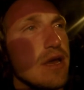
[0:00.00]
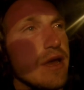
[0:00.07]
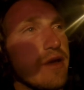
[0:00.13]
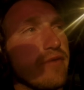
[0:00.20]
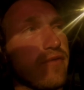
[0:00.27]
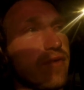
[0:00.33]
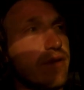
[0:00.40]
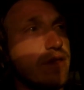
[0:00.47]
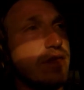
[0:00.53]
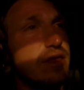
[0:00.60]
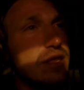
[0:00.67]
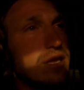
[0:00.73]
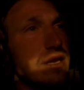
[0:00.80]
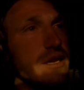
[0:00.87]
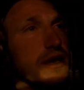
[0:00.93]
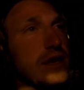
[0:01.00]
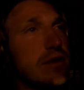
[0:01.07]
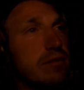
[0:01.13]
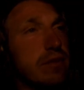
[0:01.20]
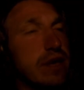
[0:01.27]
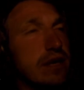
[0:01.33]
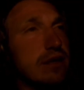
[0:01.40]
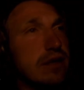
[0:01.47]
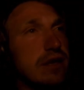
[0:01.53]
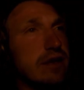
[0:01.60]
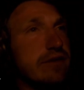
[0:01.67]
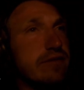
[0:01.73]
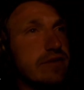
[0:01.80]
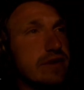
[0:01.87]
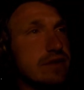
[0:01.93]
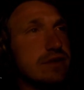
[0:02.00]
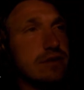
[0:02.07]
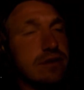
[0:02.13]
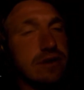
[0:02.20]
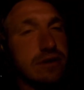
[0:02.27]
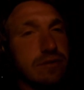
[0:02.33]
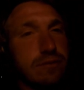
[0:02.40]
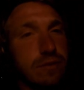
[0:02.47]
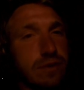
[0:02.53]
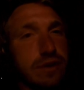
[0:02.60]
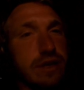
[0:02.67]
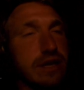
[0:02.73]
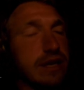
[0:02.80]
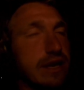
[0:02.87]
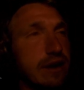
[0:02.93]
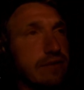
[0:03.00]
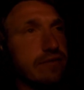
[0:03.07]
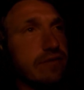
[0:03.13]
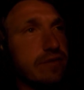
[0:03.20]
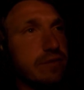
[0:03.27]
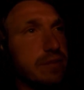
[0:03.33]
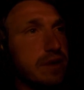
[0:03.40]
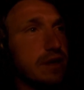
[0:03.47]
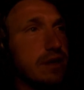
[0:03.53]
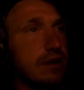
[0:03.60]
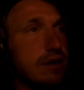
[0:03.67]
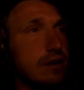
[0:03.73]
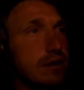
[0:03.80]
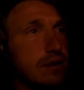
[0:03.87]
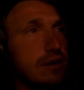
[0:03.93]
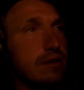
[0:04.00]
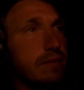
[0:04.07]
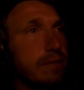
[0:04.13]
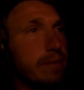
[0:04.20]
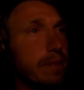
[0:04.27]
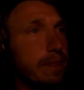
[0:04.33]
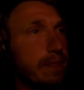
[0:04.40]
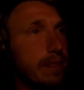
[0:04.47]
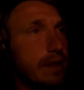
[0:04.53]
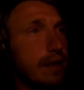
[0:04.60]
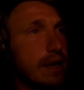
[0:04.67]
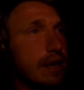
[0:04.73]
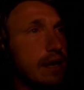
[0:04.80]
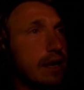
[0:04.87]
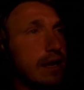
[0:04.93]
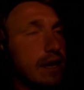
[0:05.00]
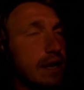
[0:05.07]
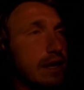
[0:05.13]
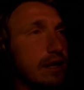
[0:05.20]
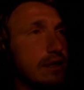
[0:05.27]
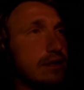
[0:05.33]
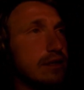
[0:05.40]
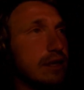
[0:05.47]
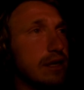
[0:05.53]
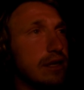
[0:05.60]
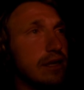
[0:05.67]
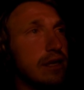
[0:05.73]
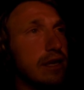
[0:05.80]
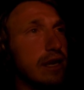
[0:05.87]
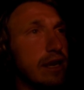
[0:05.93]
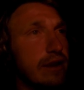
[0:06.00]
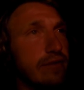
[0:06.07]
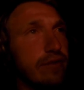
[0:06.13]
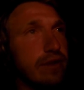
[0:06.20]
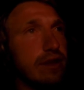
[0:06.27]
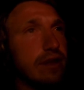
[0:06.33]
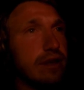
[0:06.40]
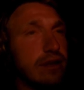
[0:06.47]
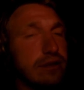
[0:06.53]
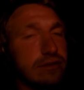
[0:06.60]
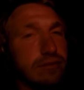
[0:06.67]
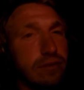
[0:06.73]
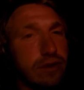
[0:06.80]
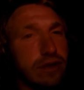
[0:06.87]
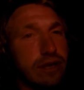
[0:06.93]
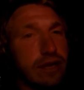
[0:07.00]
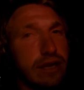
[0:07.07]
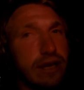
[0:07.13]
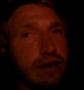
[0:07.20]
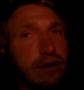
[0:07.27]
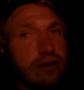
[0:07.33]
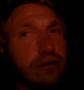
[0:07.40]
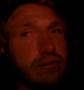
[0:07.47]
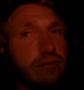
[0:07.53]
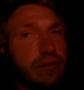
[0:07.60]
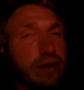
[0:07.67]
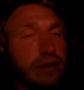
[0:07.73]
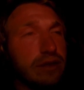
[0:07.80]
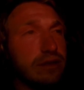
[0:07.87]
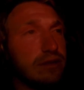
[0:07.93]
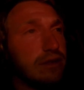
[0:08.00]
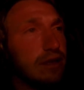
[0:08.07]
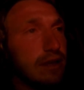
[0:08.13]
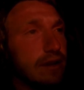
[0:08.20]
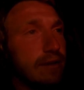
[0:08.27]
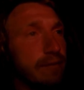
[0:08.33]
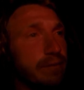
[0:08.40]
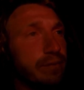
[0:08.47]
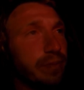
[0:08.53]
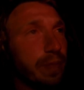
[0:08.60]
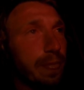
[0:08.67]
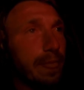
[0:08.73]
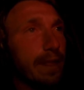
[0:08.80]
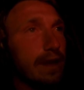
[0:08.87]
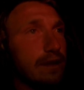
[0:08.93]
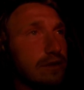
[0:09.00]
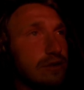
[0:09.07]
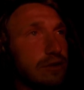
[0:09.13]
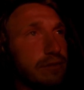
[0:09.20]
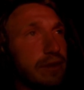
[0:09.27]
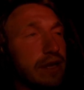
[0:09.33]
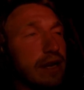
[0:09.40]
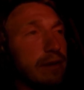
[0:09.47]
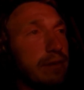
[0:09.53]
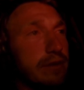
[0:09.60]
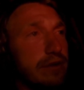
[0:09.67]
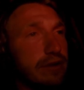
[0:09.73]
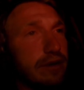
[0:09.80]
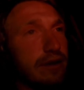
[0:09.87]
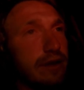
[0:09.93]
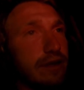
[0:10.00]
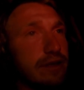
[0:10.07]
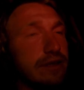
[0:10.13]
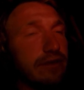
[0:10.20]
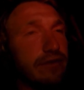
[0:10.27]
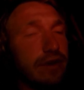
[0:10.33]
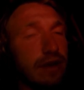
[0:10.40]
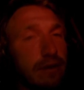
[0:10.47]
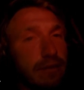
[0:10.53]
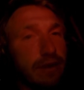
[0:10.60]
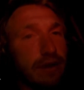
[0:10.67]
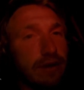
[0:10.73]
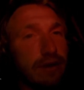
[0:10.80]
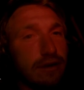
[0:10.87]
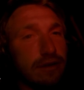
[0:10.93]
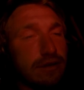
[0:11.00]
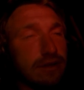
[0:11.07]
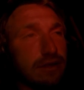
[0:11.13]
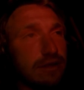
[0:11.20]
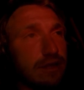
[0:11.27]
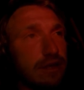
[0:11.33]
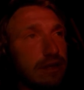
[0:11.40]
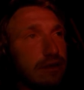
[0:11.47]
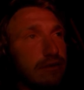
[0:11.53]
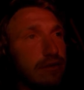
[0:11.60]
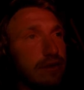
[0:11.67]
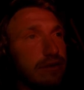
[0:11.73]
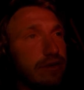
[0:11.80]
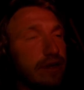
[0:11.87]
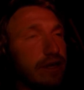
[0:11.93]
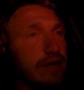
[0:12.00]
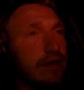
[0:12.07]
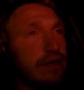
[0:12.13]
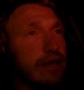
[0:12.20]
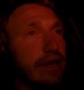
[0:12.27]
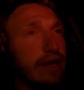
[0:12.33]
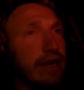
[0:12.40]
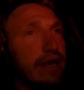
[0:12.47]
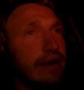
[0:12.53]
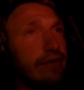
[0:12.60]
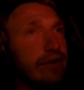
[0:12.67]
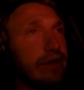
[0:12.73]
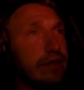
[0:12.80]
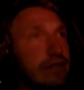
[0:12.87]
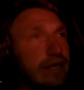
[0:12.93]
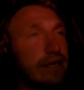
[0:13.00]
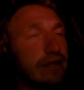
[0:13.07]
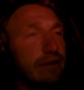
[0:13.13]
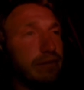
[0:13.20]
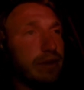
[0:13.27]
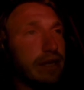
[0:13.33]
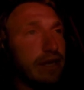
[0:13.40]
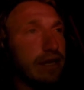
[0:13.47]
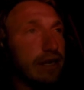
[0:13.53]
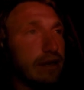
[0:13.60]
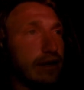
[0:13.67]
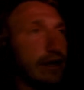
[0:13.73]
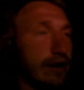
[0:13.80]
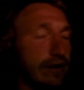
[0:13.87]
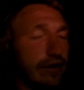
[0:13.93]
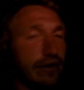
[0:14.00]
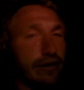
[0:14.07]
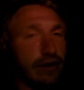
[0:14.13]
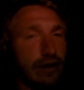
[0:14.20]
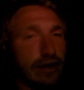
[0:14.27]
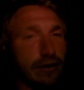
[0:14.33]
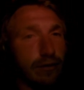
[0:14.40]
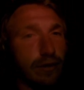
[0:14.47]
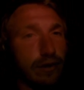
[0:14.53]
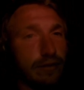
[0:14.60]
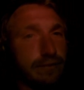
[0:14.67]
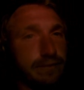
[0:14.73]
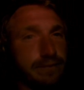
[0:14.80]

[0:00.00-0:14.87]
everything in my life has started working out for me. And it's not that everything is working out, because so many opportunities have come and gone since I quit drinking that haven't exactly panned out how I thought they would.